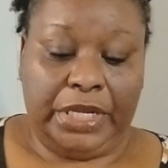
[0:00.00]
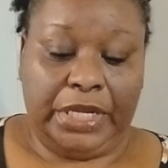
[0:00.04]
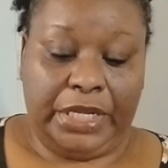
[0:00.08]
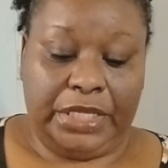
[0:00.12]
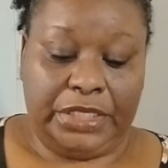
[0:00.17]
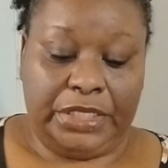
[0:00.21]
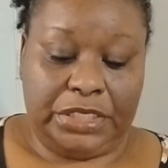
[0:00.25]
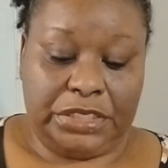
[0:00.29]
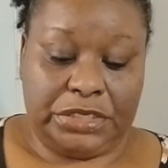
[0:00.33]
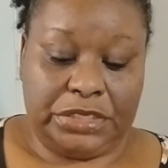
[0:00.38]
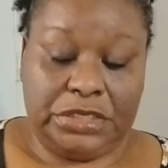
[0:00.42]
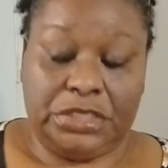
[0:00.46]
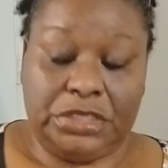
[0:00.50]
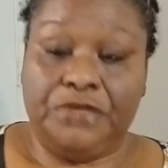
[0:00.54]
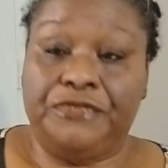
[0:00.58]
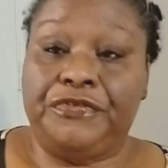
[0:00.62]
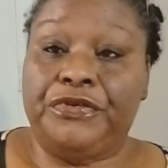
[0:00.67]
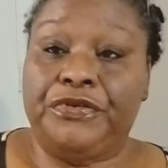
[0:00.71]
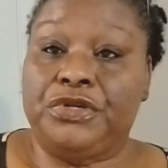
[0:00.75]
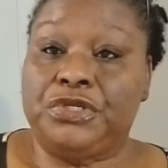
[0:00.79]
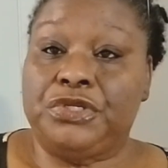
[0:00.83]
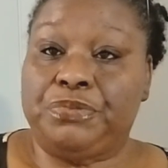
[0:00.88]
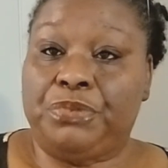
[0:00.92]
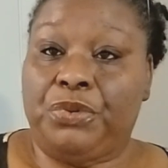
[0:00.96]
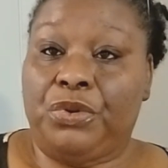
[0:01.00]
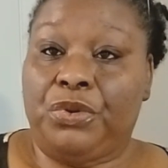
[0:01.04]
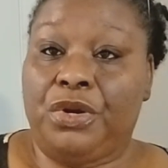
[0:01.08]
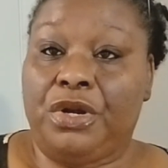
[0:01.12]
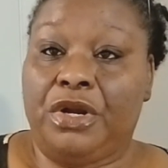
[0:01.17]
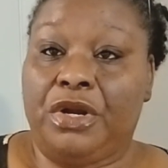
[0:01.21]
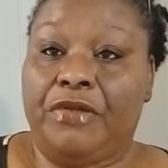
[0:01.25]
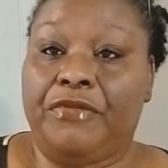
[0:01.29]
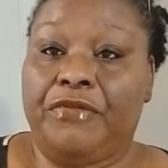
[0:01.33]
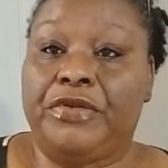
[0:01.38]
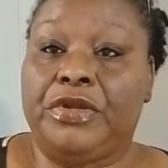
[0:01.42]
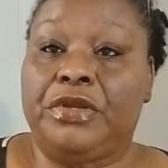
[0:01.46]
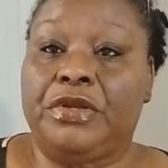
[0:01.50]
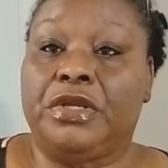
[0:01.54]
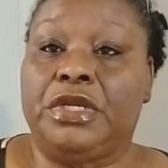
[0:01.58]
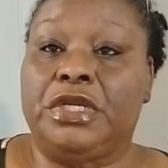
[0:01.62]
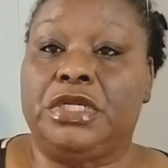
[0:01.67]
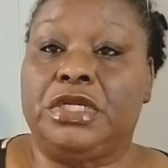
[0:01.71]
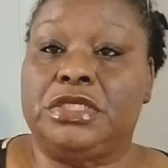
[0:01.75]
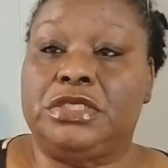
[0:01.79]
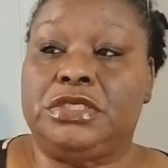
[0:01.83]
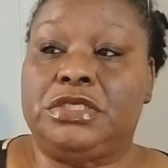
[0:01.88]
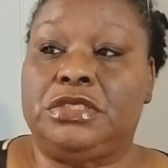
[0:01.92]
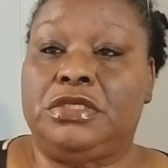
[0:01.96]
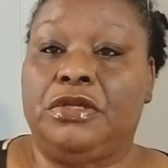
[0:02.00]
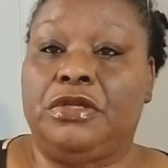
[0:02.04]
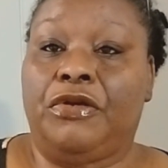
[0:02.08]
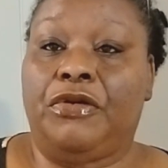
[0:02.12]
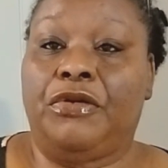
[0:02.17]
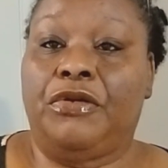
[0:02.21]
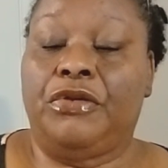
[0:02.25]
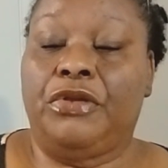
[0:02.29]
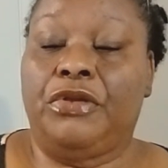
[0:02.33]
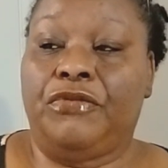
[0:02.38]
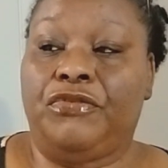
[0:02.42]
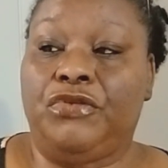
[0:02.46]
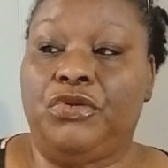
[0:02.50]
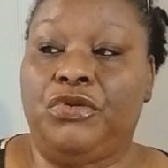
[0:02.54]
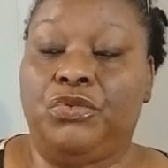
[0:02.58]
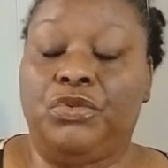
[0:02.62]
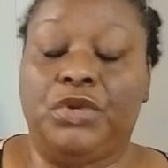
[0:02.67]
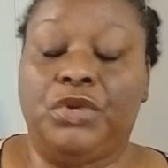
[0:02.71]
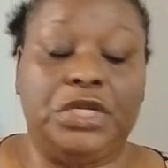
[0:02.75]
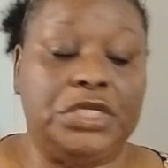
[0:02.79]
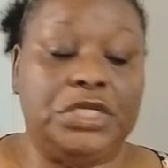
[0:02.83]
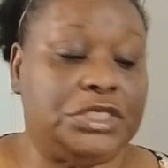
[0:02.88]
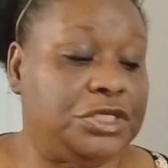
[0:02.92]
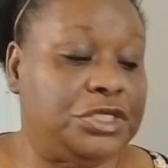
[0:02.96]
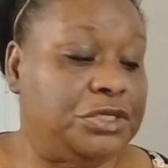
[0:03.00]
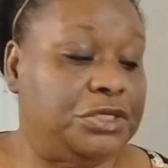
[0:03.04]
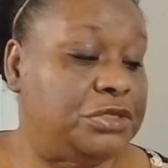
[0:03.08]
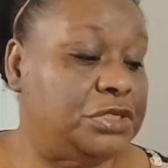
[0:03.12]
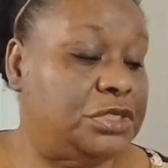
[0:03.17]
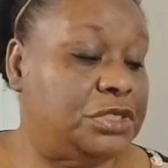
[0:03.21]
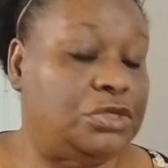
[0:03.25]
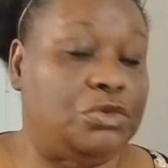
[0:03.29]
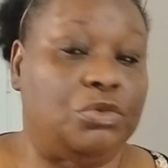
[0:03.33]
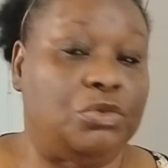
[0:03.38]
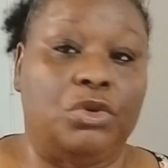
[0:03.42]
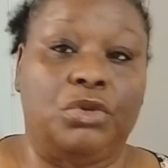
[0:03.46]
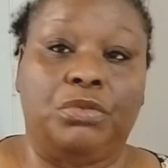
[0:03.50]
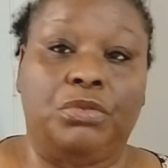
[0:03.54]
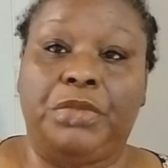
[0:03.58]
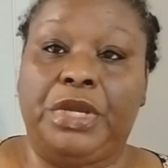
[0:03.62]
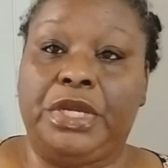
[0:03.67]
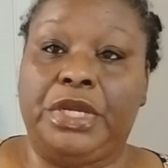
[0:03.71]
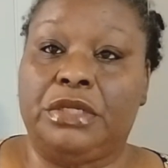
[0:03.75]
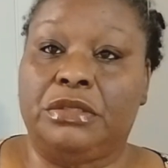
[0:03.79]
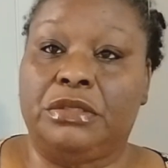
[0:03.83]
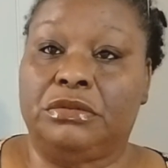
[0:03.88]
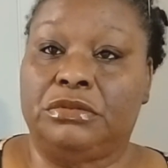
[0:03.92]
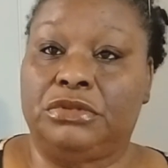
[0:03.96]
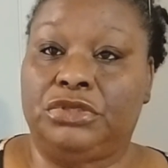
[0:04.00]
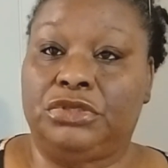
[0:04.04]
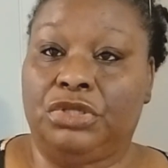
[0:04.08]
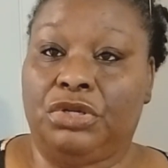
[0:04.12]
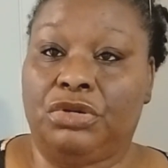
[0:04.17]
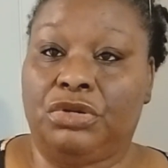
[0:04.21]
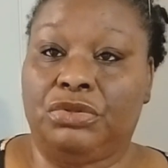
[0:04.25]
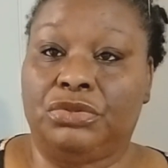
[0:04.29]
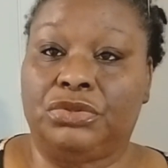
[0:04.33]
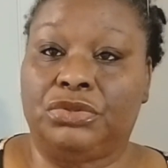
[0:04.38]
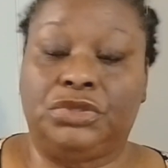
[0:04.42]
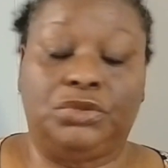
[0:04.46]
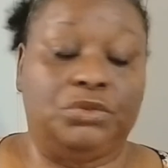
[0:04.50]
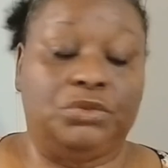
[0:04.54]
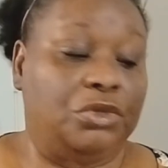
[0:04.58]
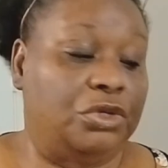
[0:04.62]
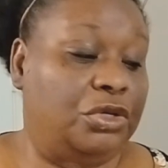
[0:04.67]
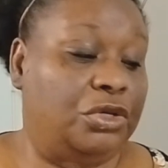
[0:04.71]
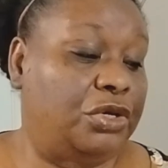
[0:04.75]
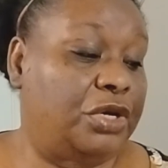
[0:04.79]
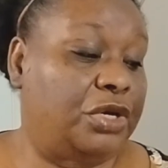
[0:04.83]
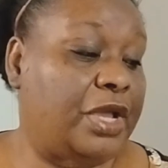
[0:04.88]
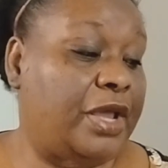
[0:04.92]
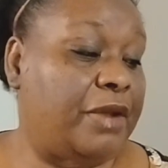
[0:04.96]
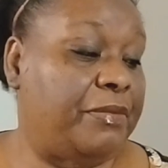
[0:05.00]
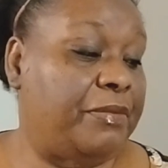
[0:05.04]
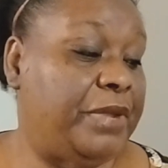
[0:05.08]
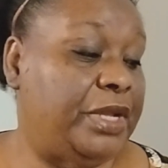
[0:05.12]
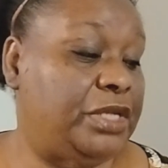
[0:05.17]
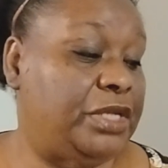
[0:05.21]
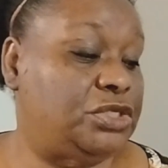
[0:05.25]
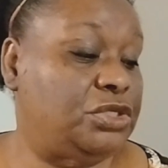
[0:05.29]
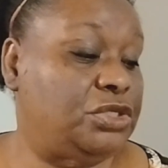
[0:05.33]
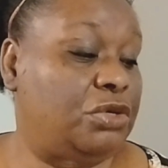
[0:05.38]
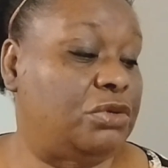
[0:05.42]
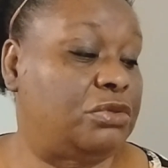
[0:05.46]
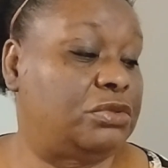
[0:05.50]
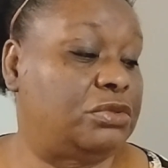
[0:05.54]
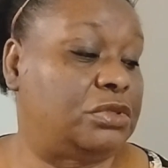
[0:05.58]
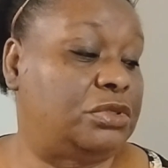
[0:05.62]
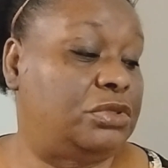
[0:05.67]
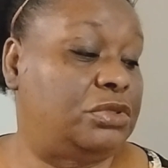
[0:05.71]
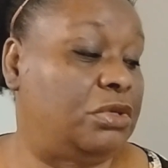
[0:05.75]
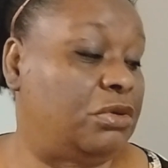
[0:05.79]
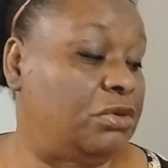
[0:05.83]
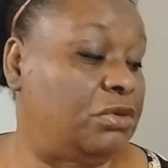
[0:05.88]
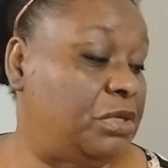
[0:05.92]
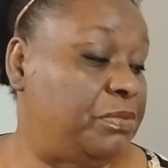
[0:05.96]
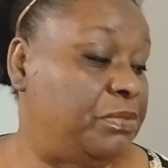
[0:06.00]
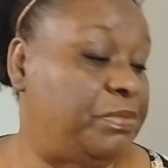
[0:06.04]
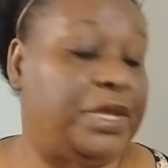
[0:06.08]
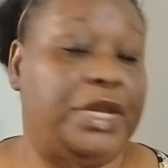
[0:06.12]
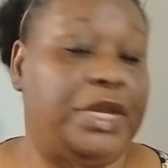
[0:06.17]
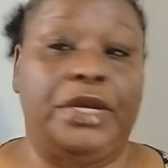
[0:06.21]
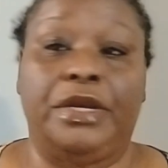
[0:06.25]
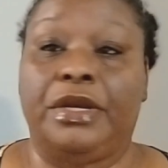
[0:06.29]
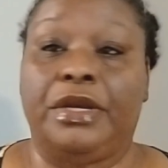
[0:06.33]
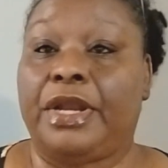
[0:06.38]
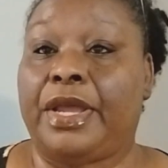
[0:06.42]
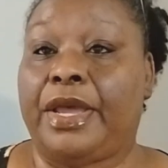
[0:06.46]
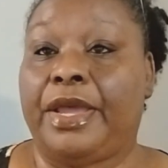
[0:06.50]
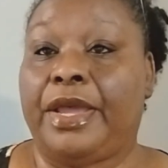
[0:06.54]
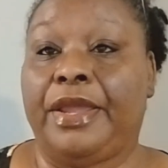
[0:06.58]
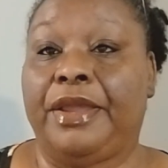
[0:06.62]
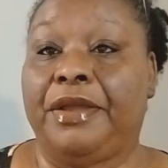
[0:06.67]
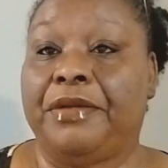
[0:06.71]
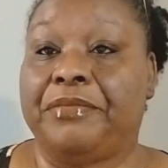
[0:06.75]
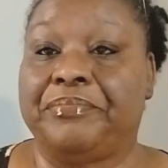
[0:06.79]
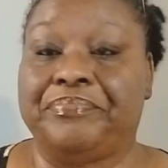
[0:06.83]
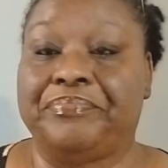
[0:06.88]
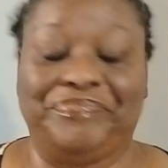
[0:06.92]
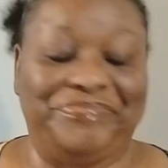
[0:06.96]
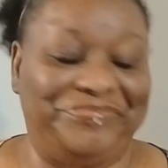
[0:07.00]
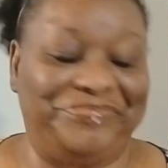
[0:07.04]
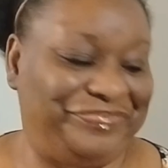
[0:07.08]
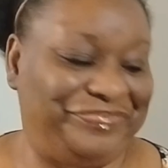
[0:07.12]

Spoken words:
And this is the first part of it. Is if you're really serious and you want to make journals, you want to learn how to make journals, you're going to get better than I am.